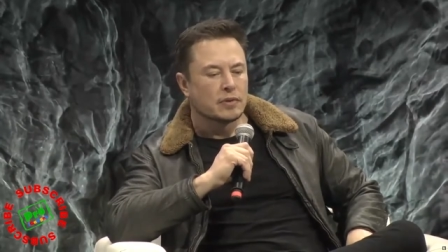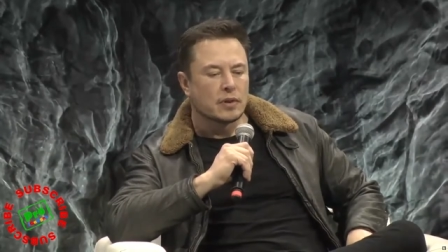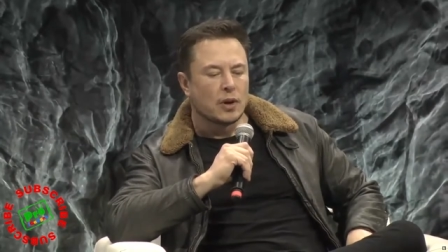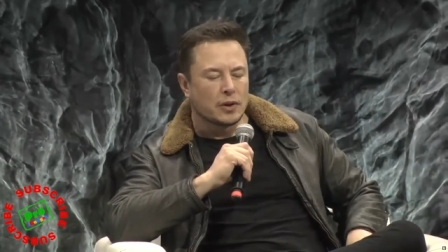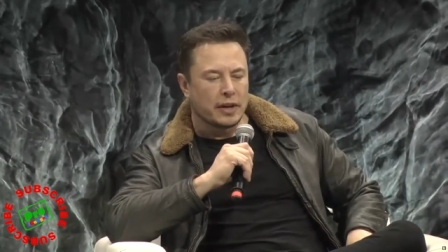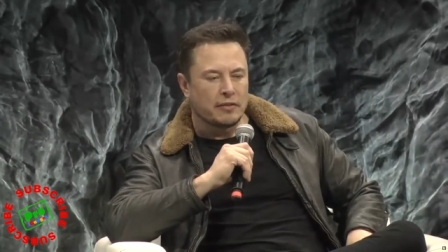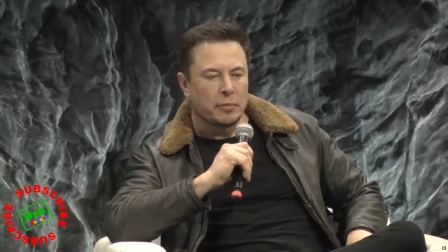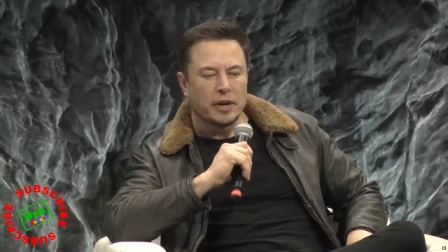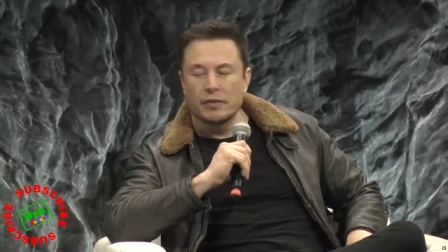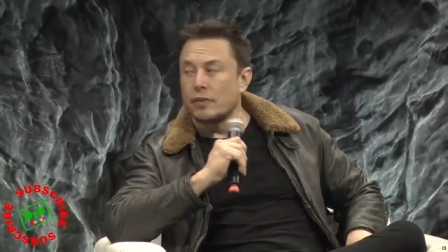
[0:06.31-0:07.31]
codenamed
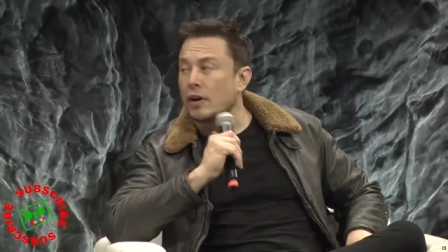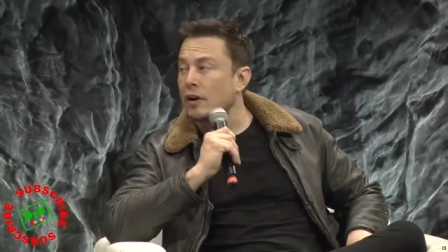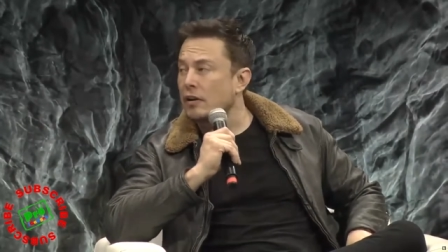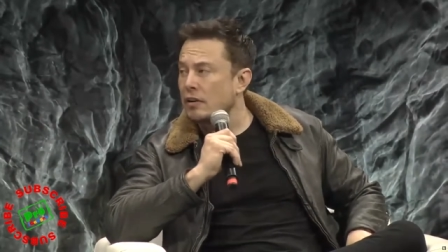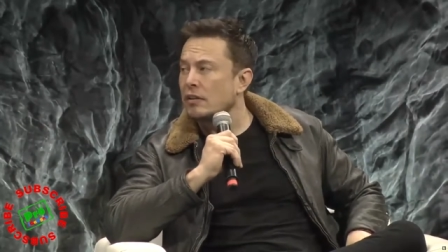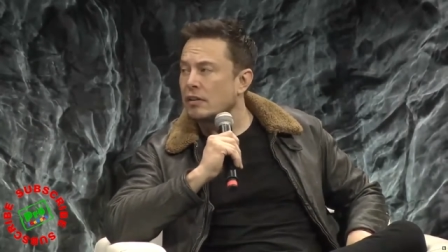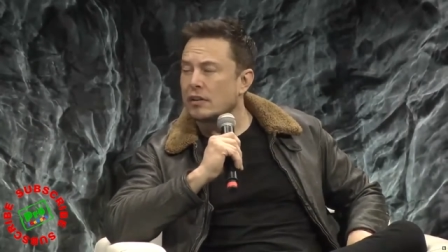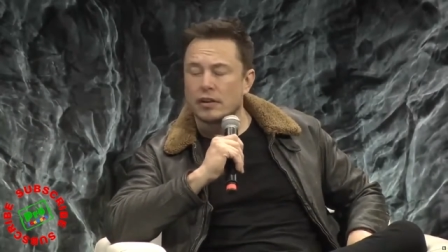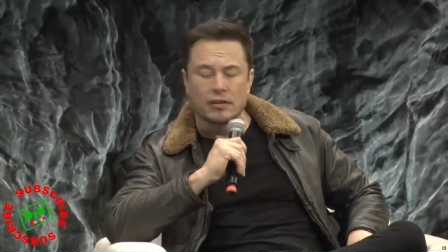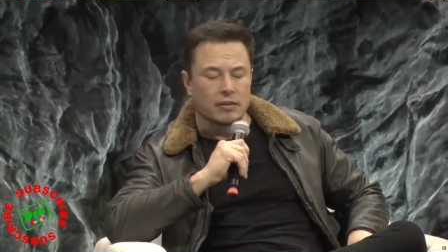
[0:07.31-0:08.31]
BFR.
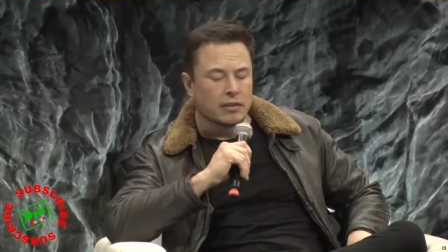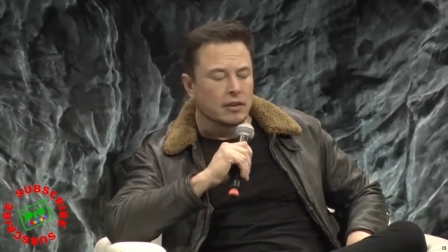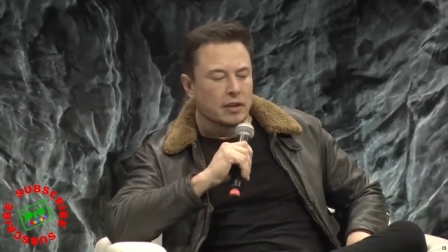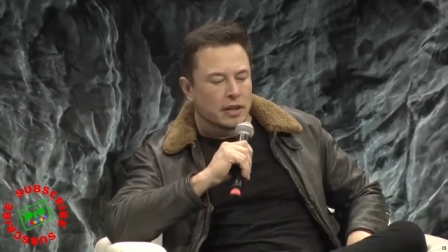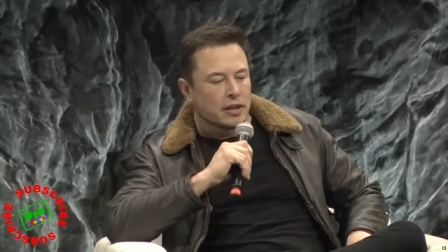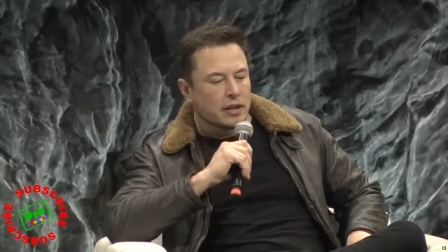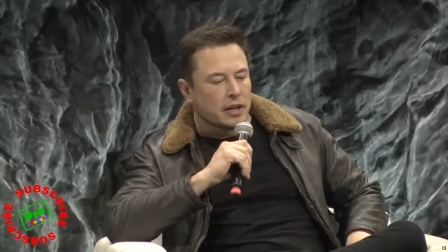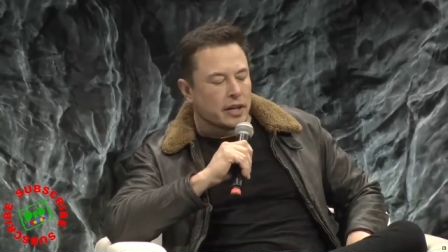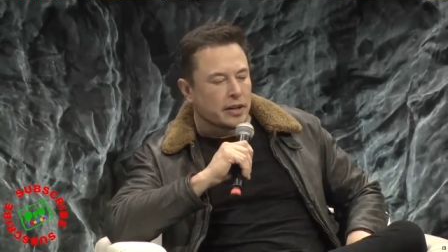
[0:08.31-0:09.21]
Yeah.